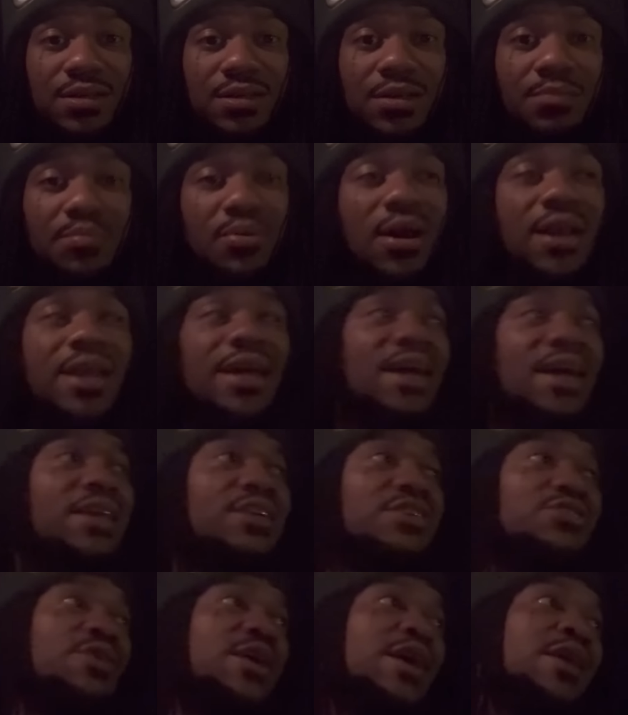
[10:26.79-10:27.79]
You probably got a
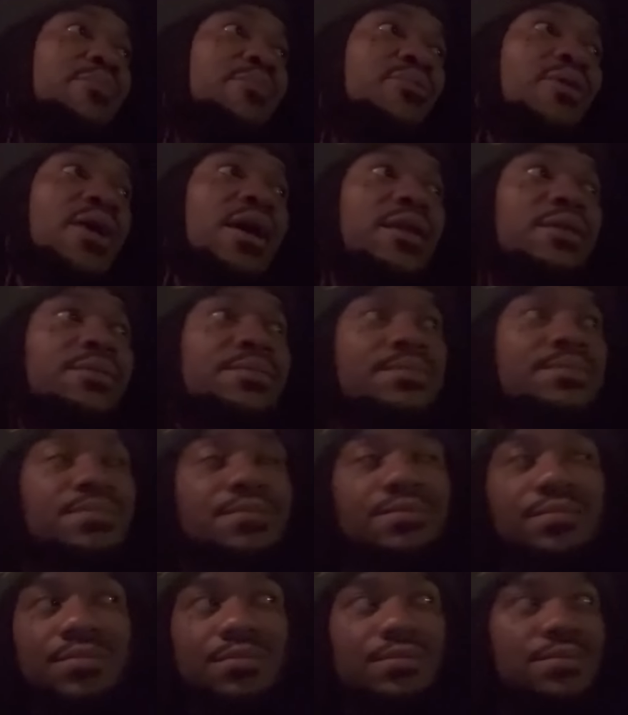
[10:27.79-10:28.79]
drinking problem.
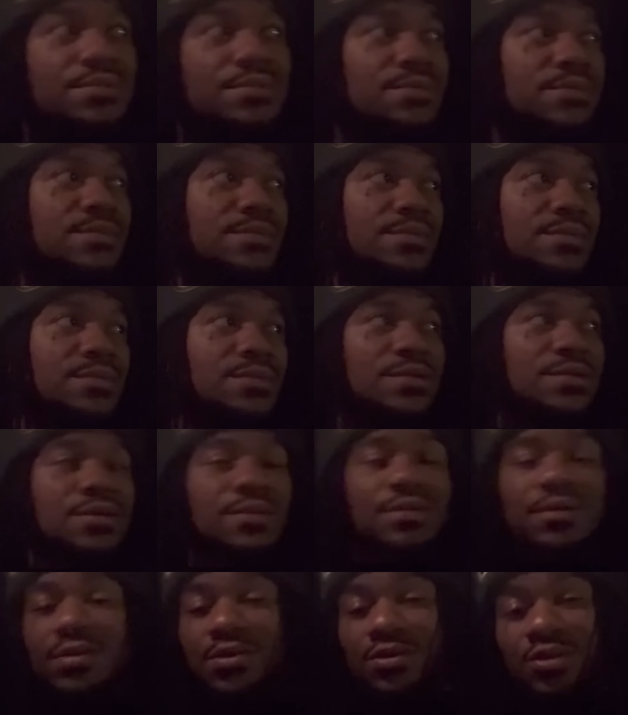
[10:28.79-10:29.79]

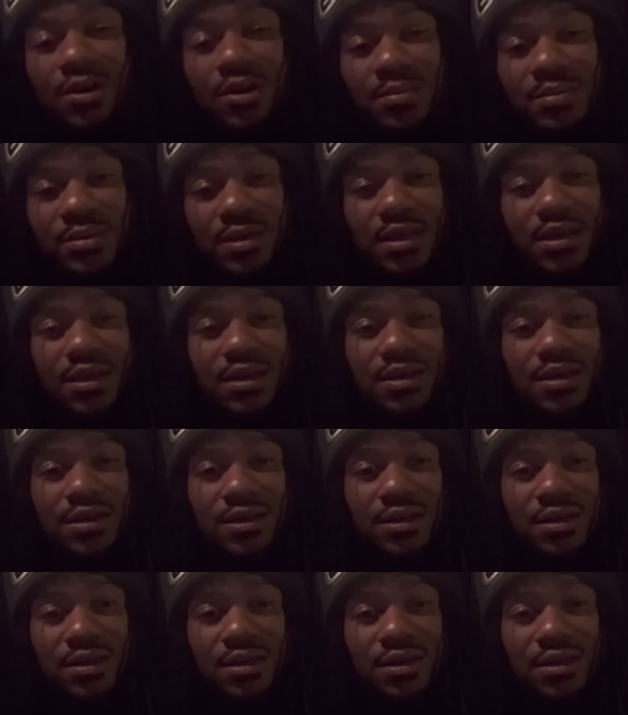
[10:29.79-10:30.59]
You know what I'm saying?